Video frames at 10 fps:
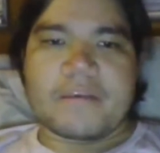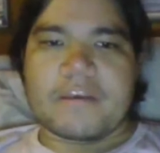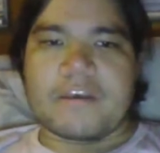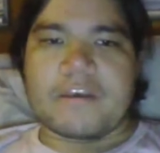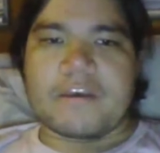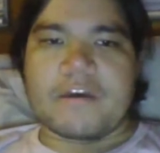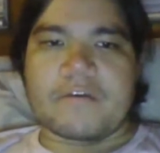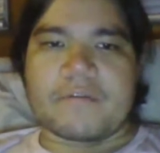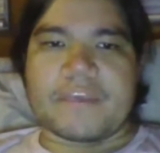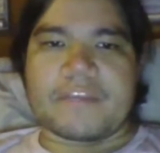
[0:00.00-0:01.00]

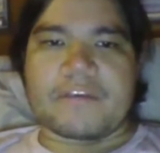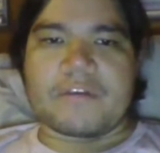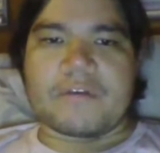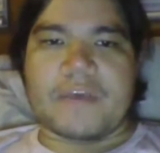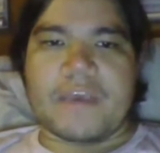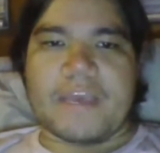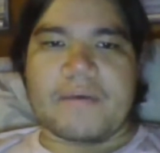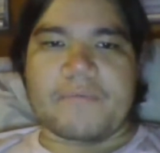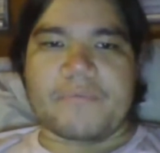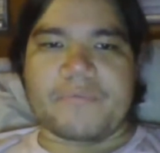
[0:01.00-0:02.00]
do a
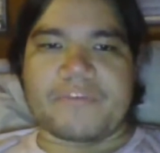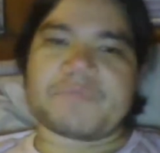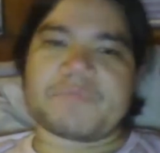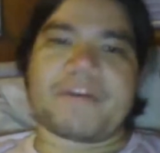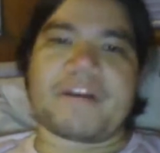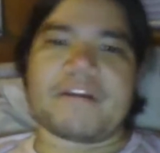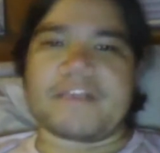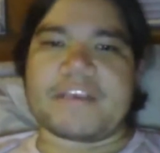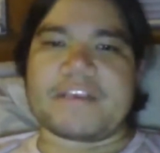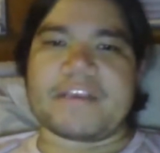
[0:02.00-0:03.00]
British
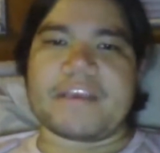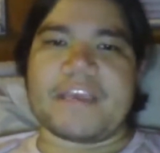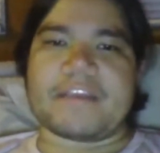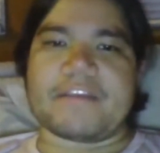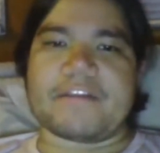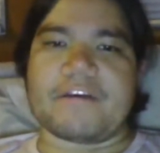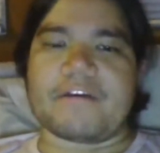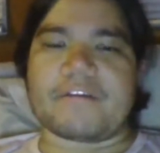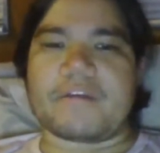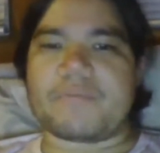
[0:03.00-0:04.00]
parody, and
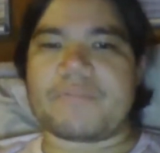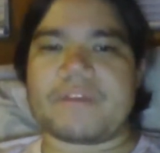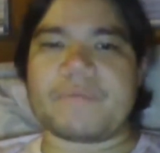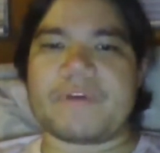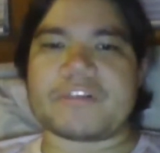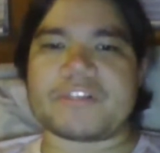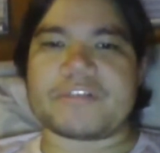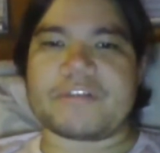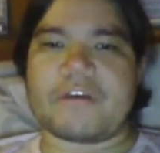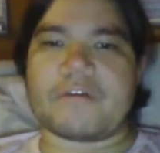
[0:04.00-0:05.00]
they're pretty much,
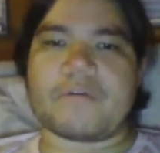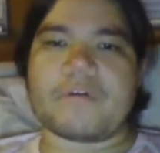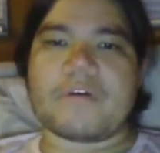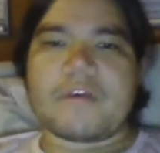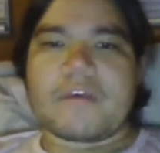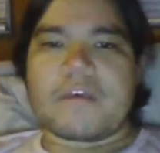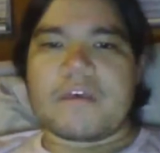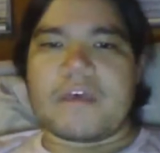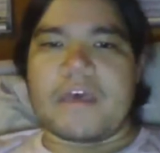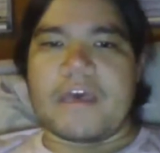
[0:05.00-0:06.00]
a
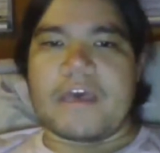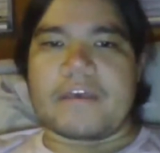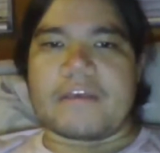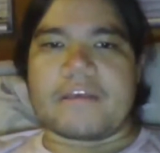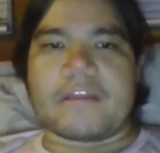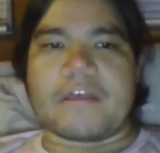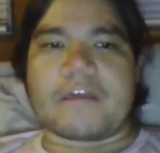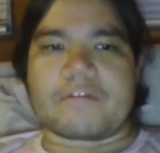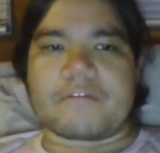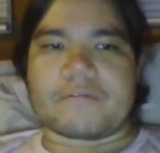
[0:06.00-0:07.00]
lot
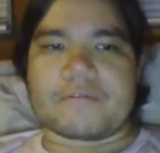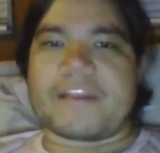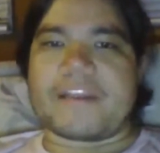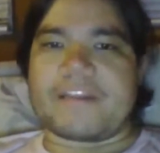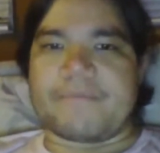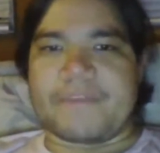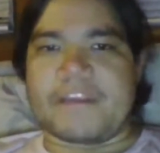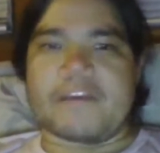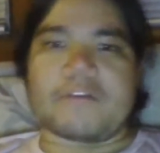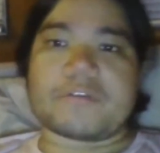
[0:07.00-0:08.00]
of cool random
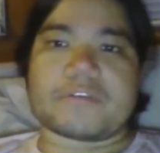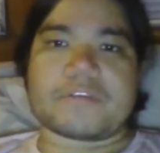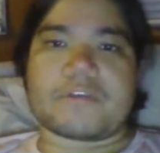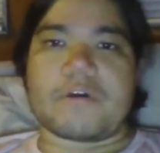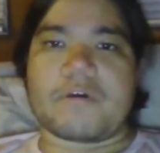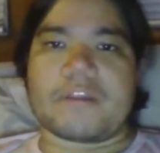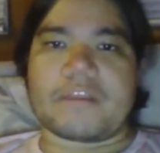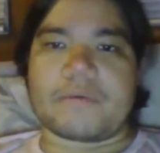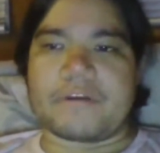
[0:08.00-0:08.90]
videos. So another,